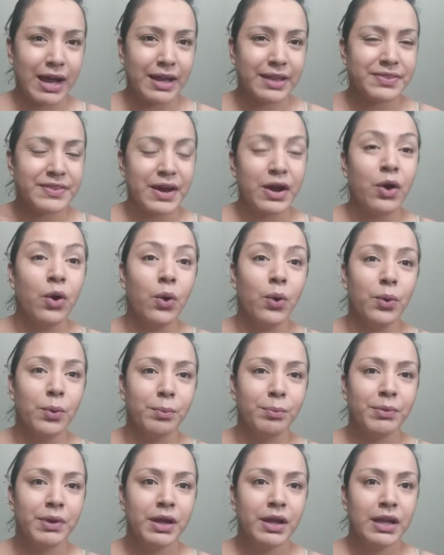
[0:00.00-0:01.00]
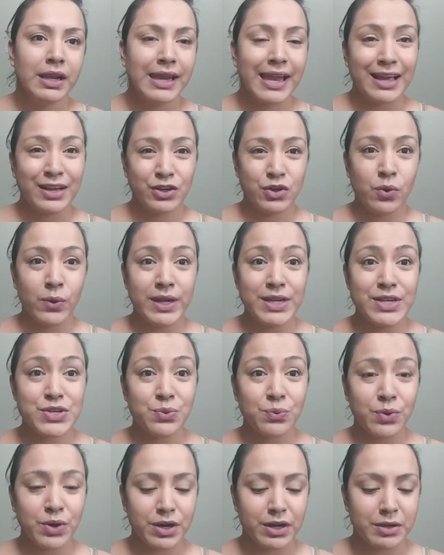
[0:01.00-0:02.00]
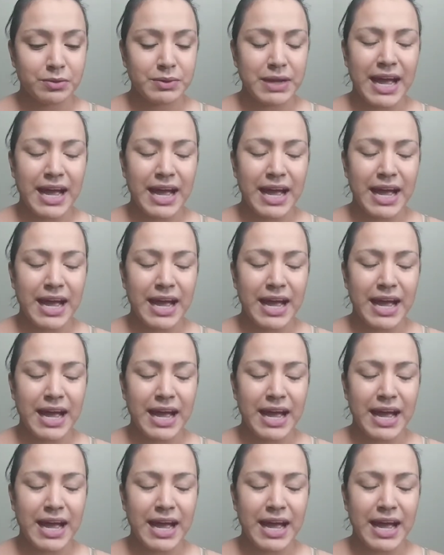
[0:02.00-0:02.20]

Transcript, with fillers: the home, like going to work.